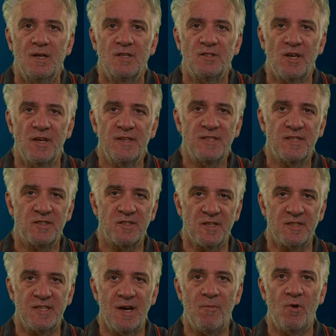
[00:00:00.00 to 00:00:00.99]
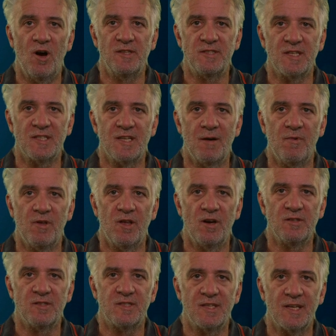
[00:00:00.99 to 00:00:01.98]
So this is just summarising some of
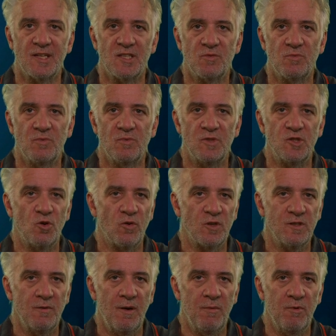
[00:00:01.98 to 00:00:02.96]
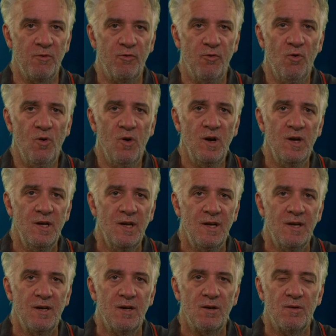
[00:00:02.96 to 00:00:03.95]
those things we talked about before.
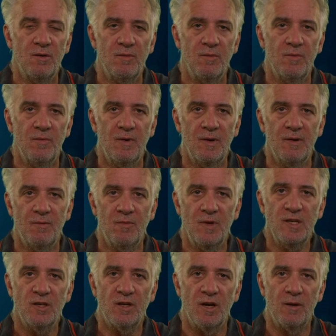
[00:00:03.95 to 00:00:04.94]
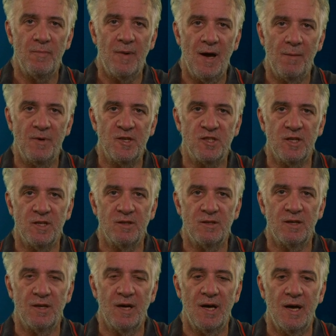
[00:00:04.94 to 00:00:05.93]
When you're going to publish
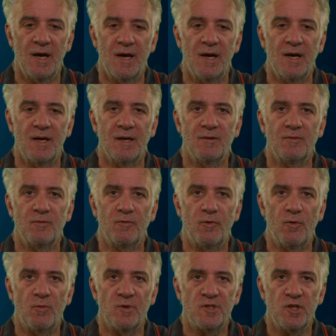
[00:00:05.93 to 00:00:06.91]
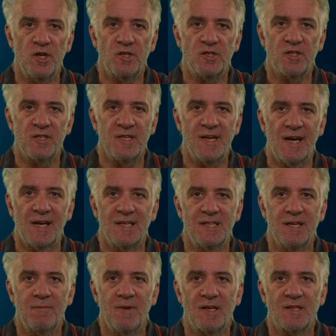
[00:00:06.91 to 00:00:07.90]
it for researchers and
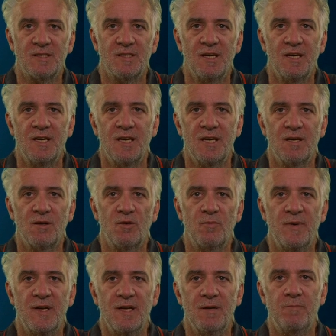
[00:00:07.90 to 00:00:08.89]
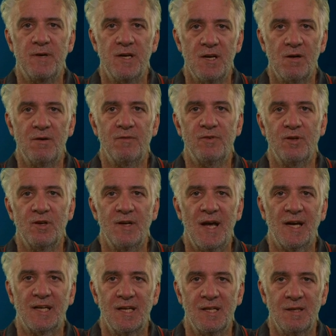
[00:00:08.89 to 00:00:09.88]
academics, it'll be in peer-reviewed
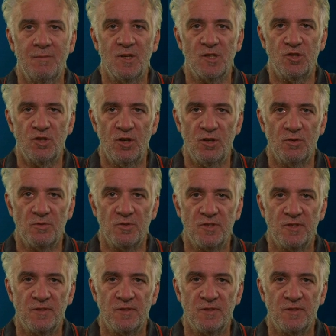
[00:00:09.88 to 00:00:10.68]
academic journals.